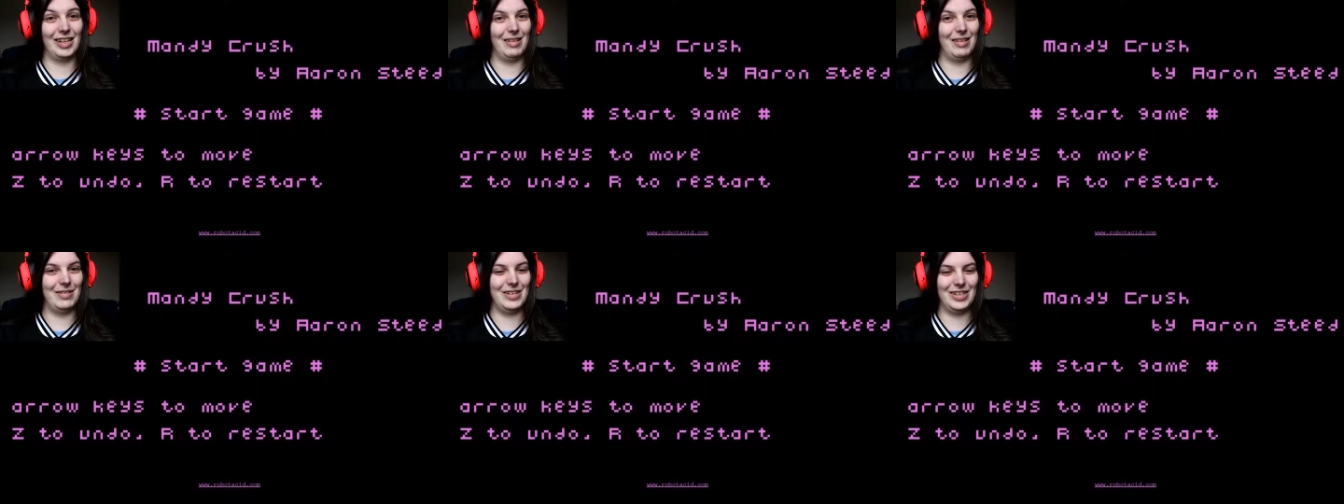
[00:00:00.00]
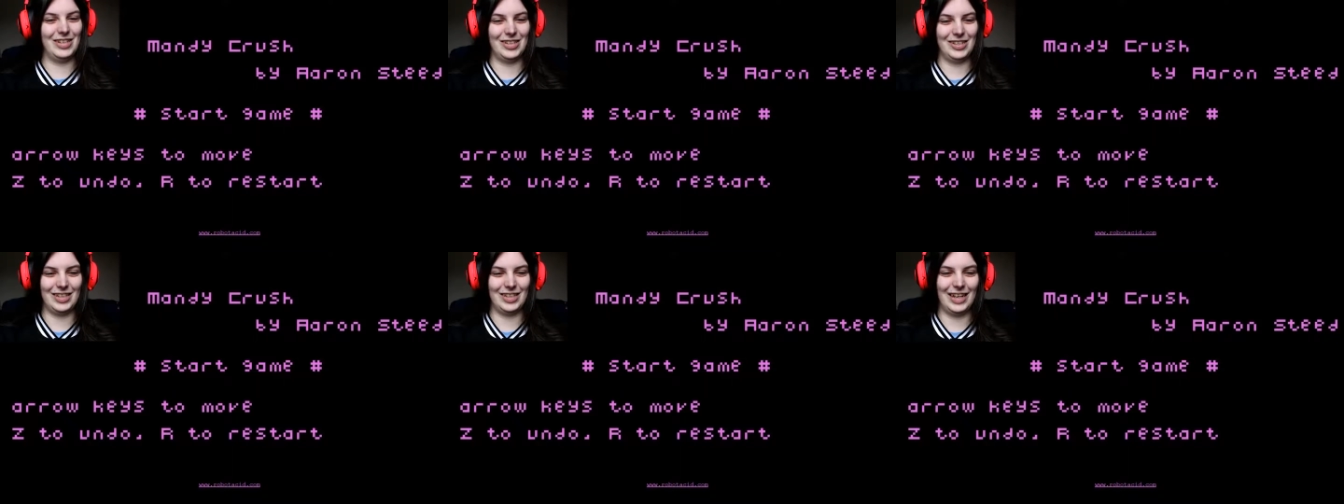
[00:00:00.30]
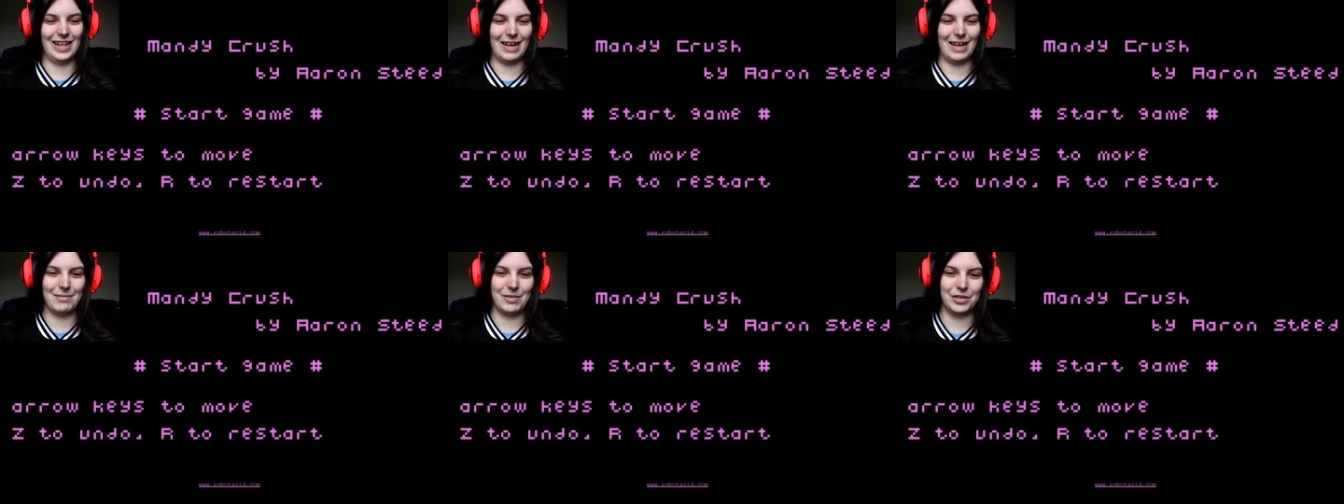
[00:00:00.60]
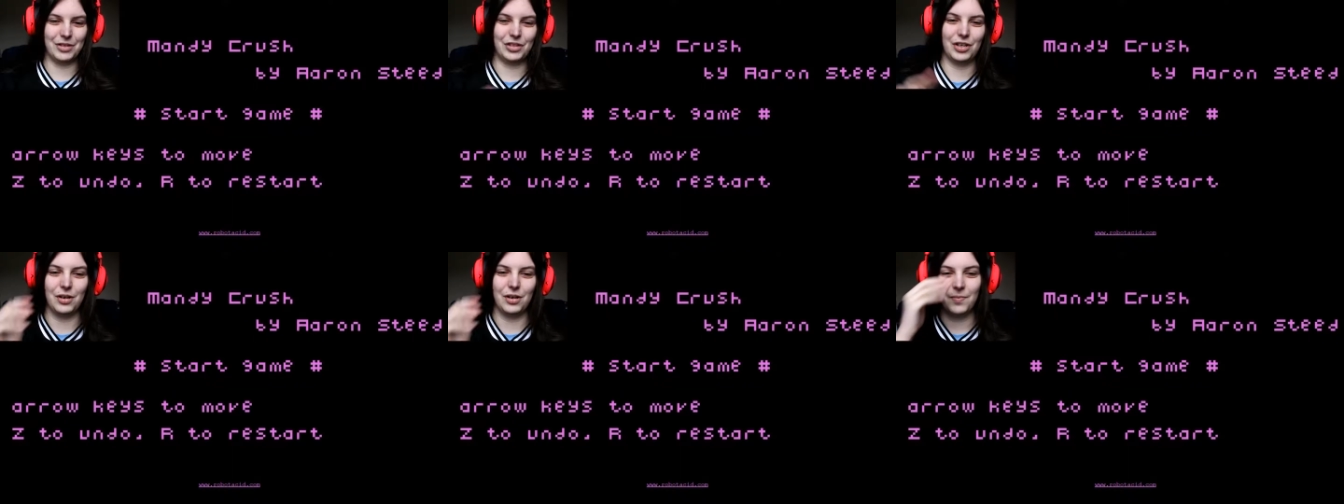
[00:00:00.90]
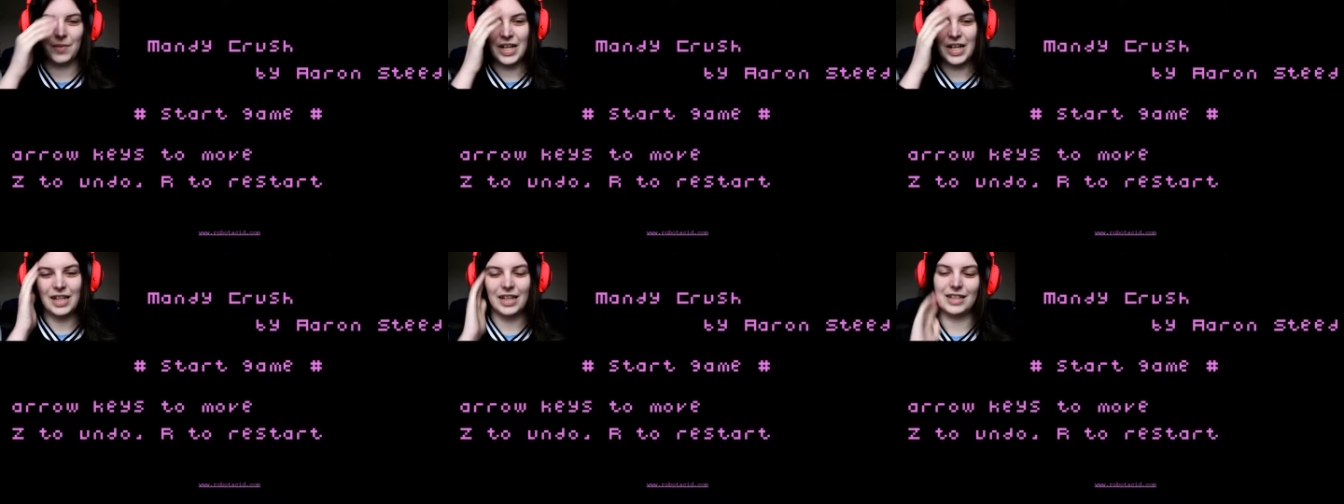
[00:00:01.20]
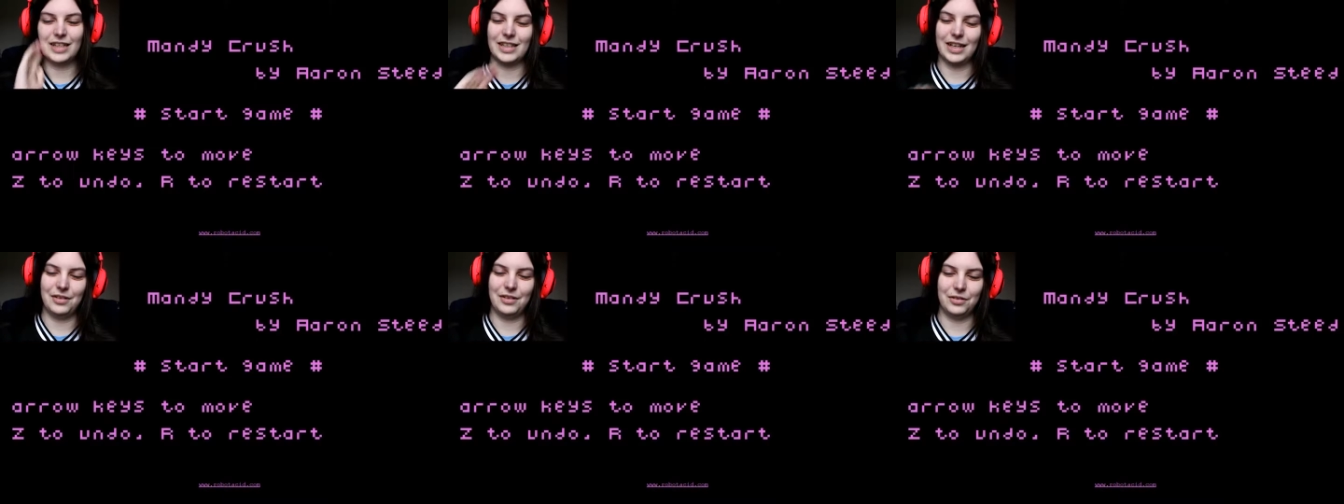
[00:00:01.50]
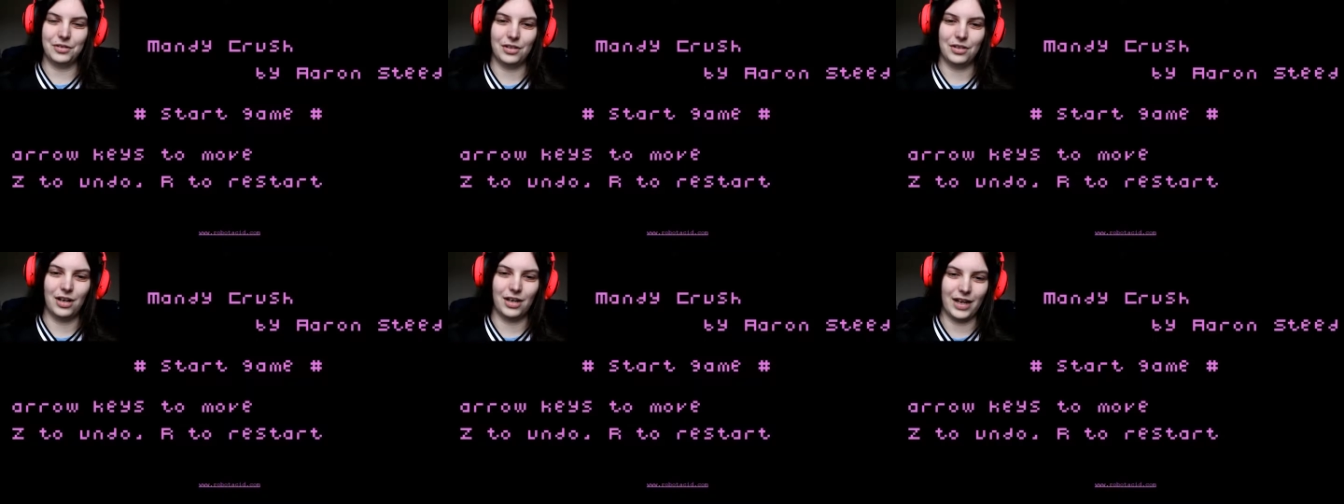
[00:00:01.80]
Let me just say that much. So let's get
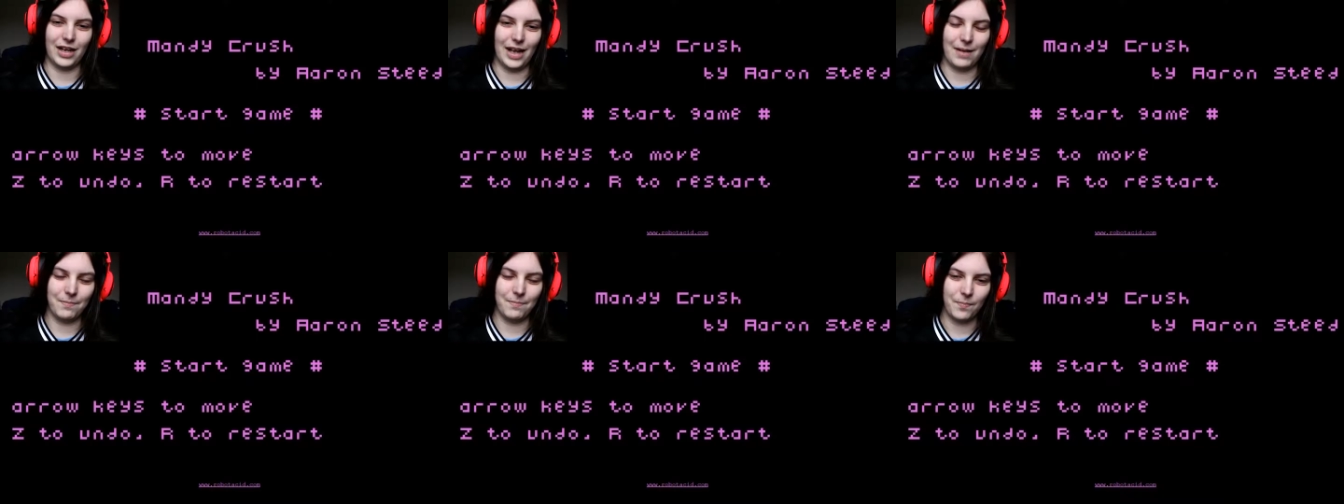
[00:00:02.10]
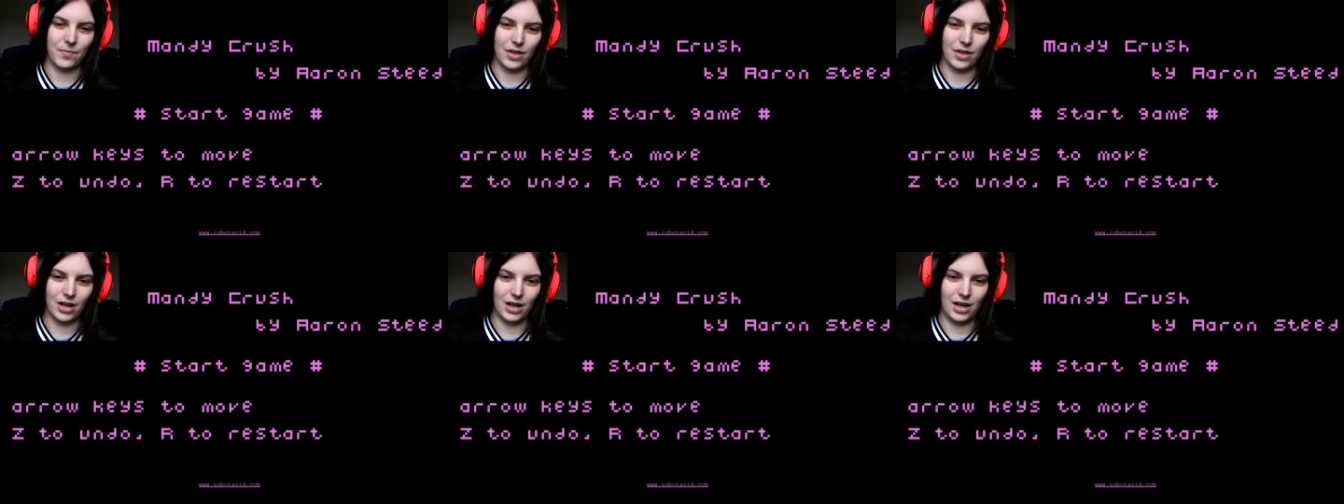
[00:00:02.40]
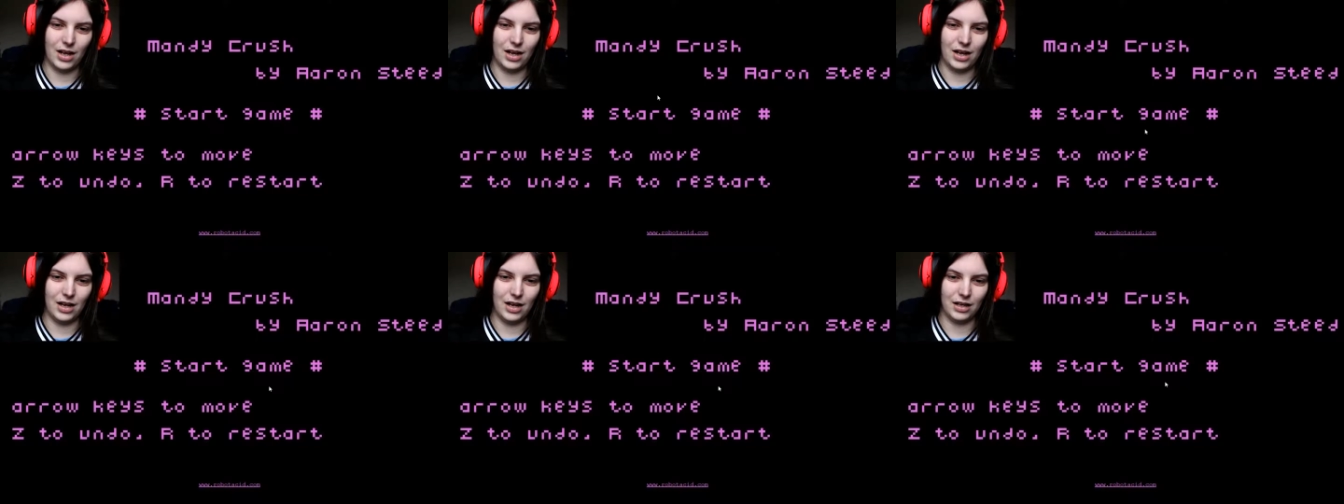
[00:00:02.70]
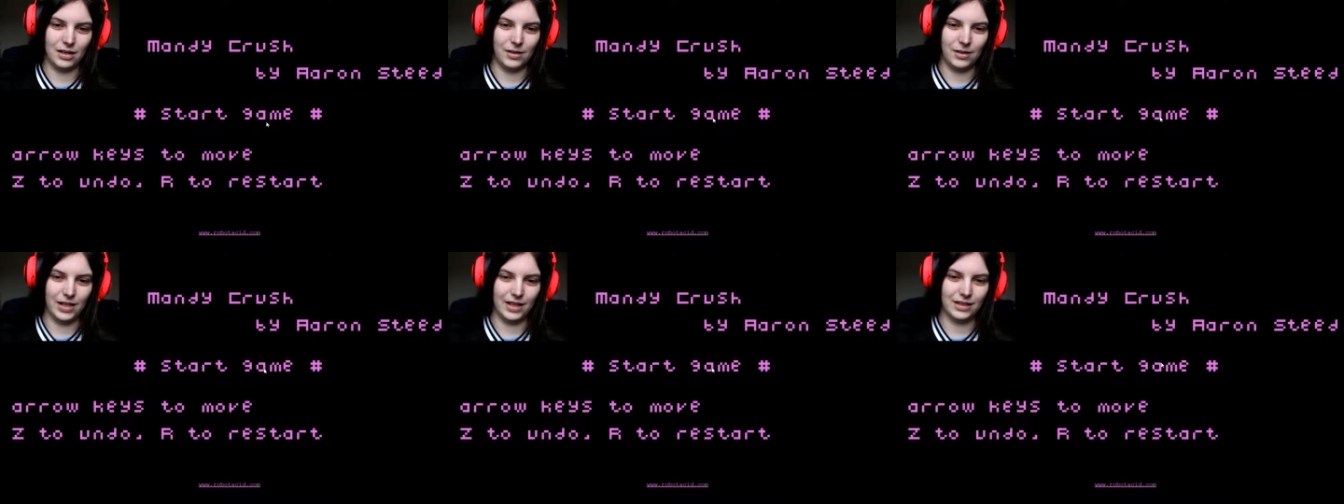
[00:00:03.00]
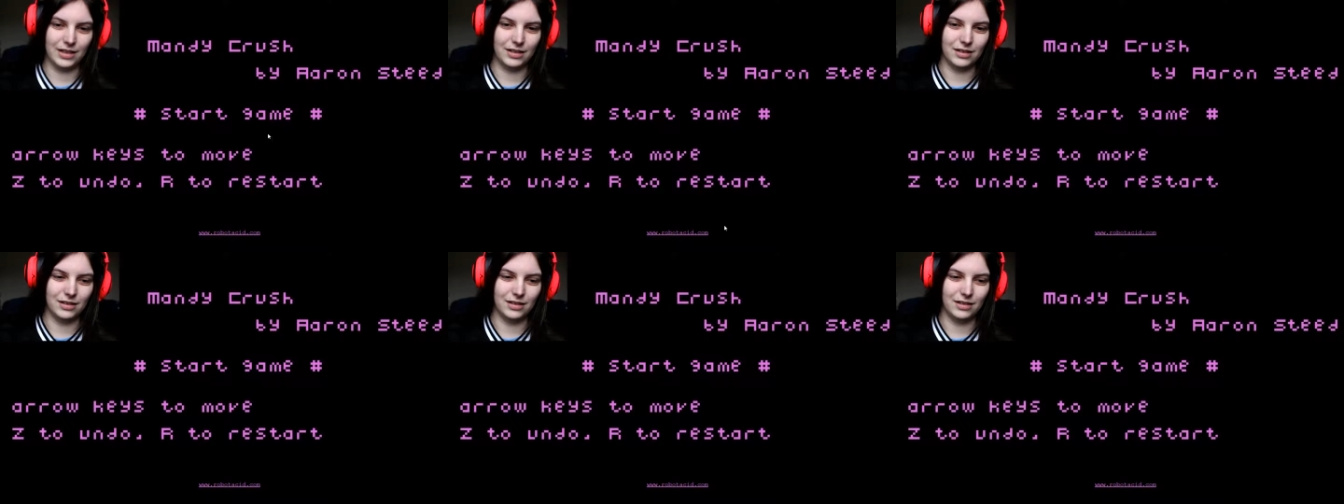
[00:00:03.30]
to a start game. Uh, click.